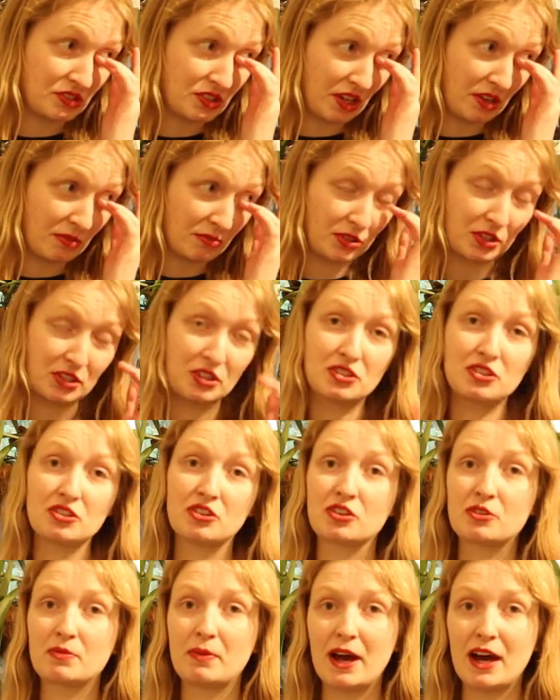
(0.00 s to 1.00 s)
So I'm going to
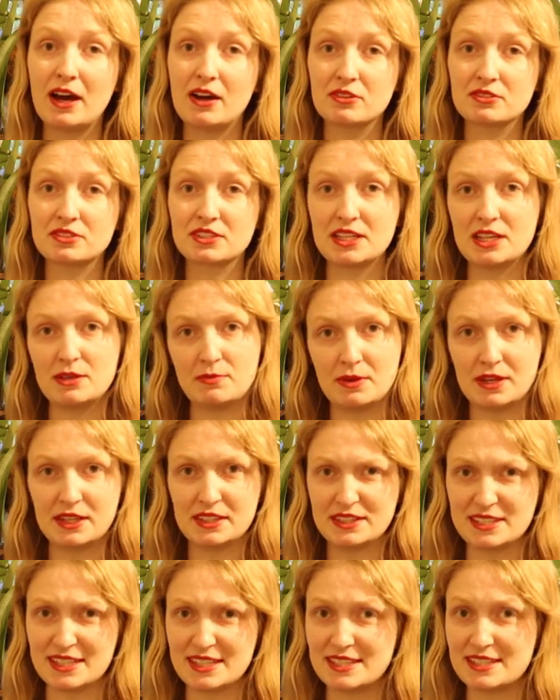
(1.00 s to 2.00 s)
talk about
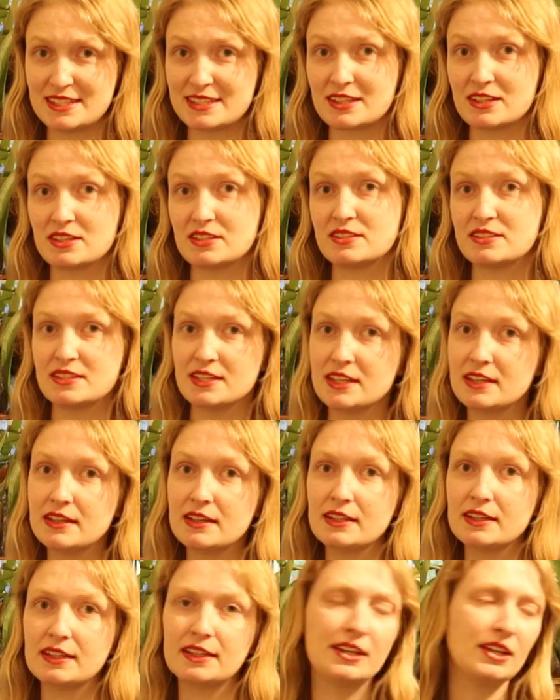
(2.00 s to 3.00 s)
keeping discus
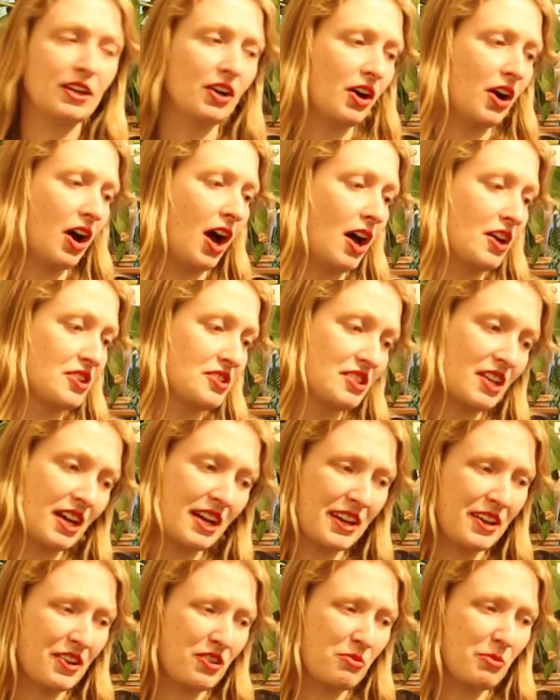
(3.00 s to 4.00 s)
singly,
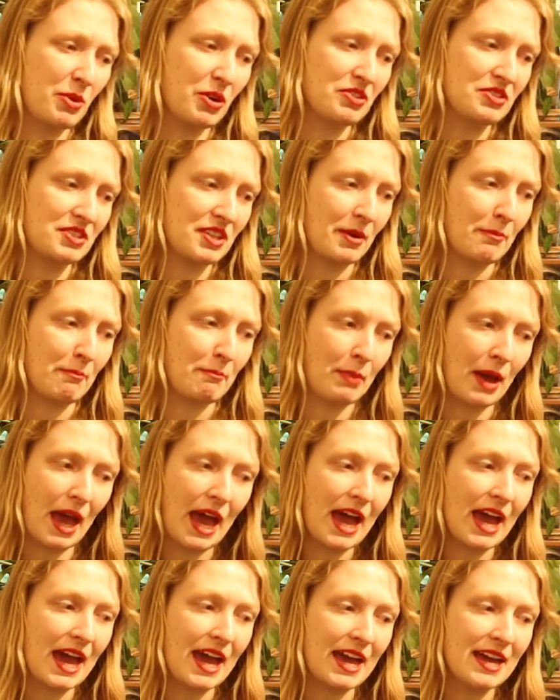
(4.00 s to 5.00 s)
slightly almost in
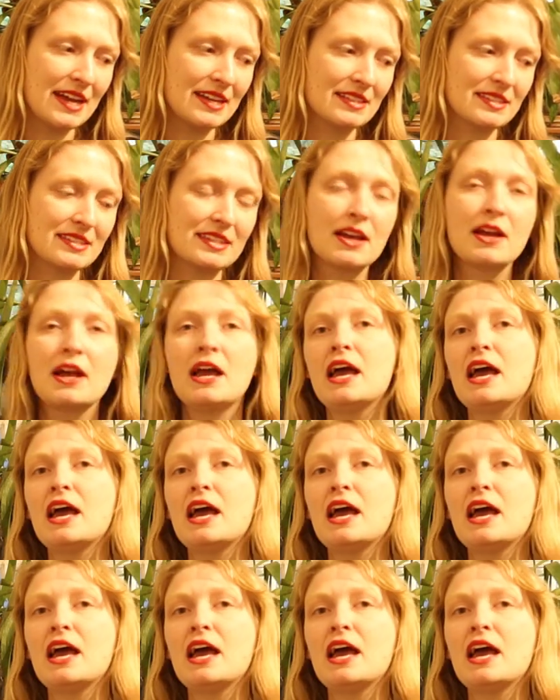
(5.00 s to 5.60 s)
pairs,